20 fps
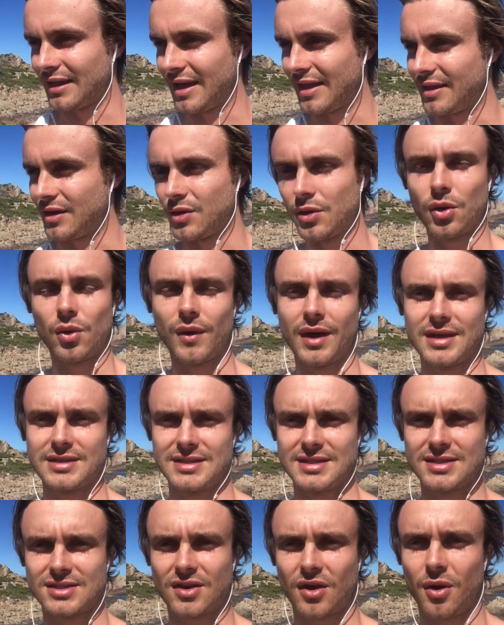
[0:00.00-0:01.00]
Now, there
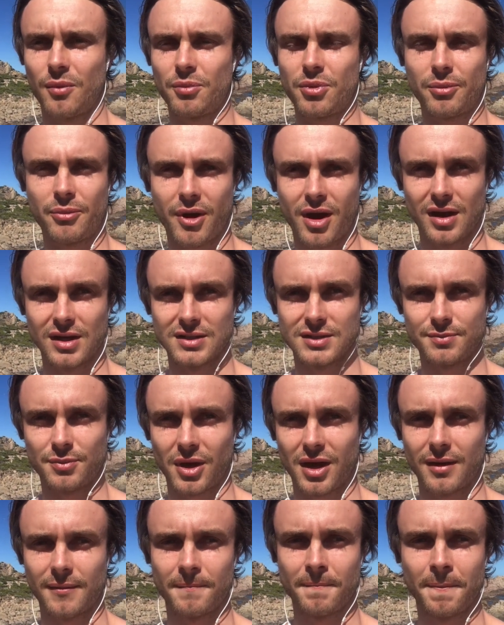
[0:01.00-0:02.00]
always is compromise,
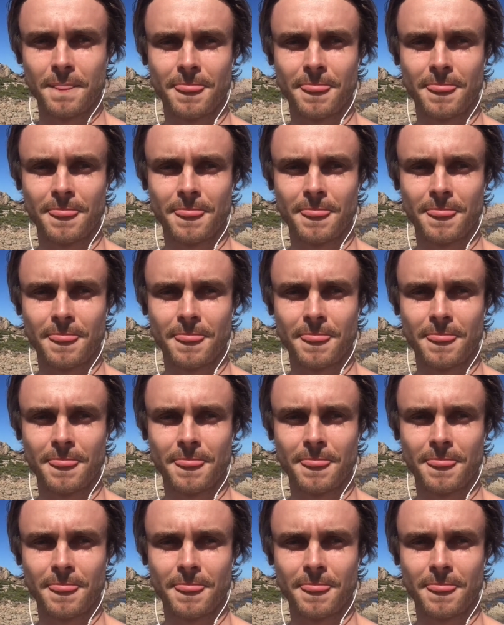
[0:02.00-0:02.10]
but